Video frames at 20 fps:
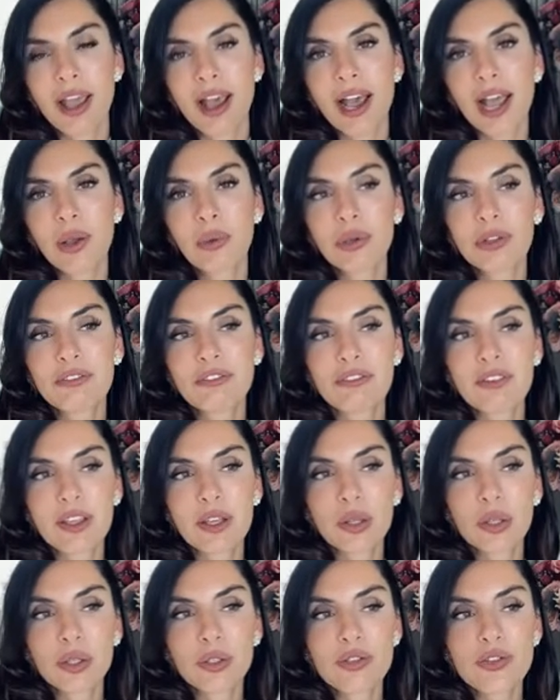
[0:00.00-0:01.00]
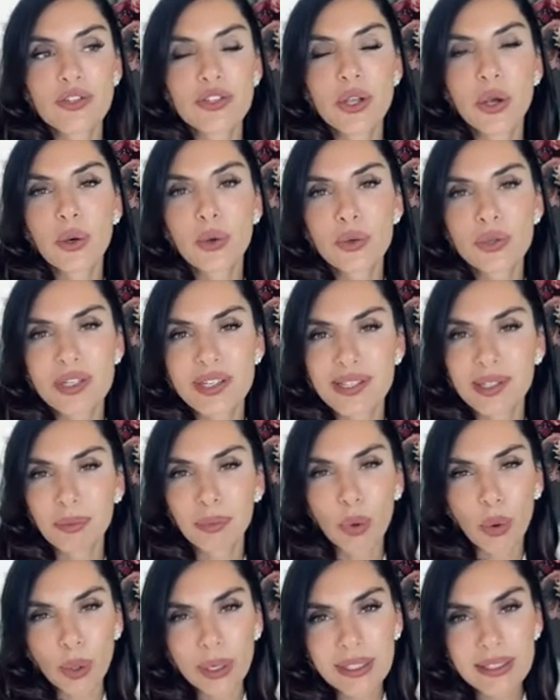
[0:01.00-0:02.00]
I would feel so
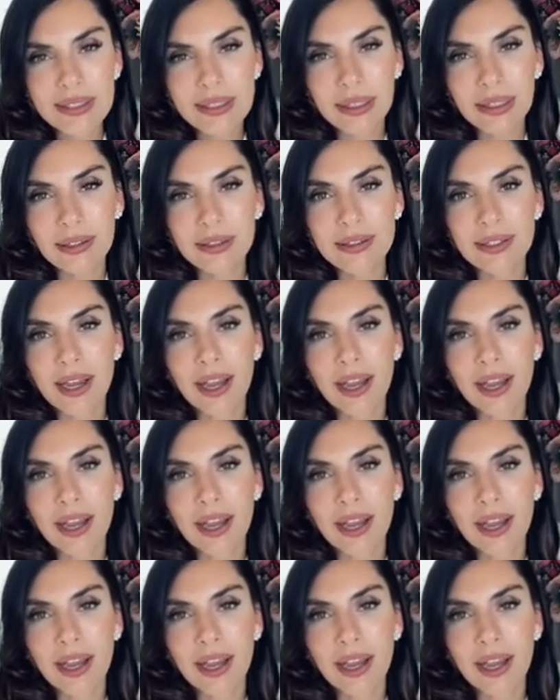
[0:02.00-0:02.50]
disappointed.